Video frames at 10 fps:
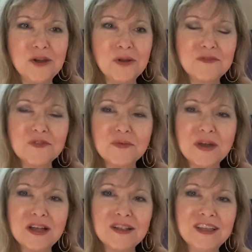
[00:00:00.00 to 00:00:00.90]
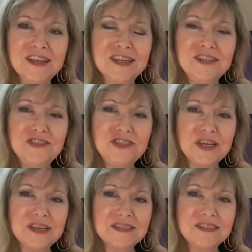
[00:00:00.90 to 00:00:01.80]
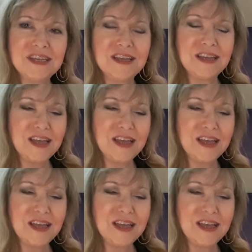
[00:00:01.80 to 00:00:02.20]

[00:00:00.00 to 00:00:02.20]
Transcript: knowing full well just